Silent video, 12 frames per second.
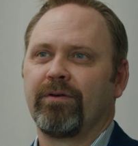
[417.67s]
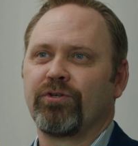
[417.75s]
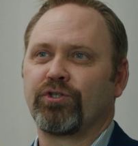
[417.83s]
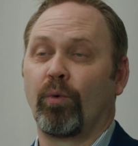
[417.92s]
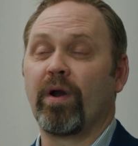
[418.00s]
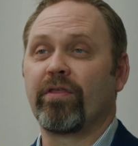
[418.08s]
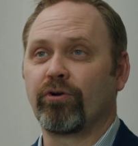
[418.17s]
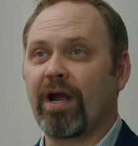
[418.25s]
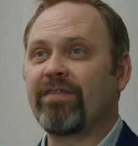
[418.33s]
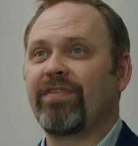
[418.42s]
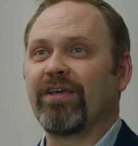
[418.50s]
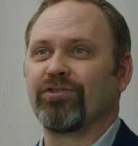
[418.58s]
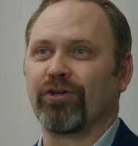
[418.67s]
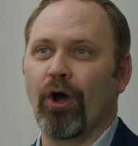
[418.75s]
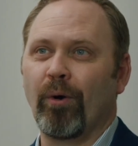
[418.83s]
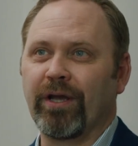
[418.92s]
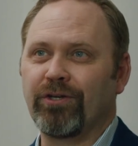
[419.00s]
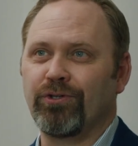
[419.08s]
So one of the great things of
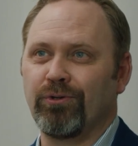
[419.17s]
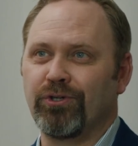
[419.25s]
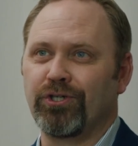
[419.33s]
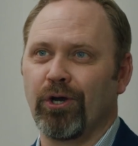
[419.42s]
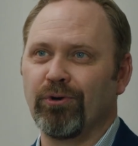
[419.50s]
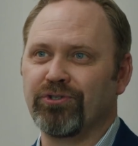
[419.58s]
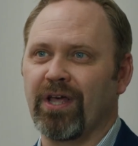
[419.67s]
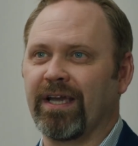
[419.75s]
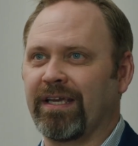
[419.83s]
going to shows like